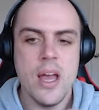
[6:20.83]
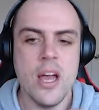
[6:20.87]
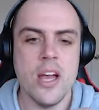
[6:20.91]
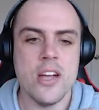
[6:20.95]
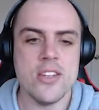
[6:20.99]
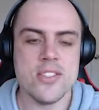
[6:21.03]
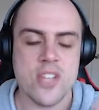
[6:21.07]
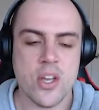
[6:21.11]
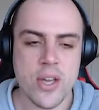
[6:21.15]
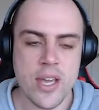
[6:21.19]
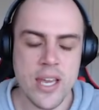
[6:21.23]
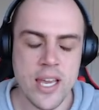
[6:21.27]

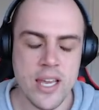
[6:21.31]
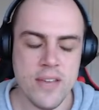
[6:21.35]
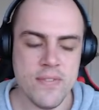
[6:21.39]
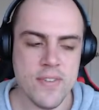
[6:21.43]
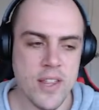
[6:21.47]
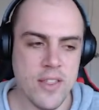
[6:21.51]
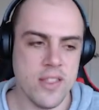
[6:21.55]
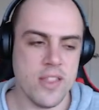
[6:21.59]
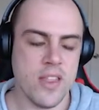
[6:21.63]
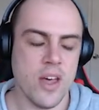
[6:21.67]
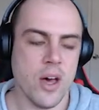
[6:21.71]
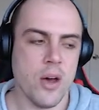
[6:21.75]
So
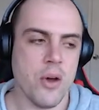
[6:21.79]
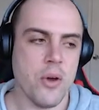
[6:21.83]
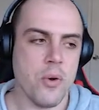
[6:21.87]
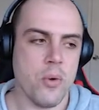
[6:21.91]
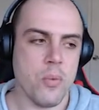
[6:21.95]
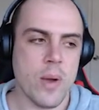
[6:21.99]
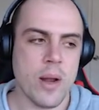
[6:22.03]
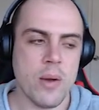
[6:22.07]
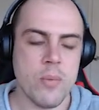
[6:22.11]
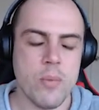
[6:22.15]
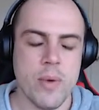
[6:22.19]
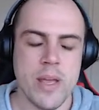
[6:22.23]
even though
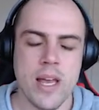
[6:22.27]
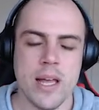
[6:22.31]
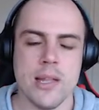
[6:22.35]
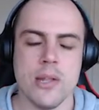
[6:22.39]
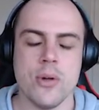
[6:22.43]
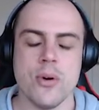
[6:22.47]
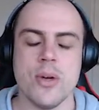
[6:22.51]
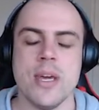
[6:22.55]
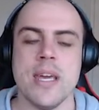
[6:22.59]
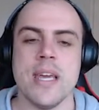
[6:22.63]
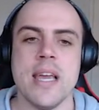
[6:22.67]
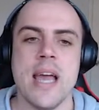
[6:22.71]
when we are
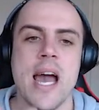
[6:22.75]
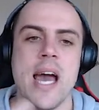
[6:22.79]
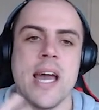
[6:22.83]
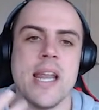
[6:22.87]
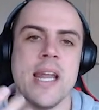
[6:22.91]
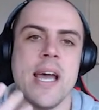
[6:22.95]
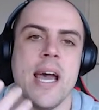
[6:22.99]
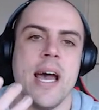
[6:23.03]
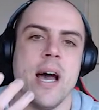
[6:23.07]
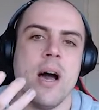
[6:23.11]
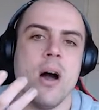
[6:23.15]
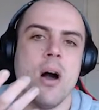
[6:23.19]
looking
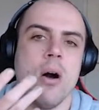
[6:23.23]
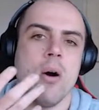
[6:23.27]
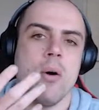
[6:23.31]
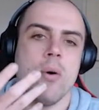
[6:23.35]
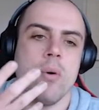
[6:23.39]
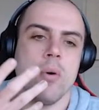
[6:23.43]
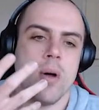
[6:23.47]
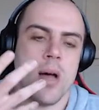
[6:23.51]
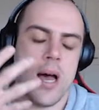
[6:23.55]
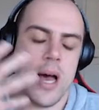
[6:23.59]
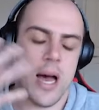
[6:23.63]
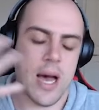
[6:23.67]
at
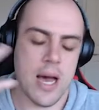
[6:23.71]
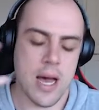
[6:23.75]
our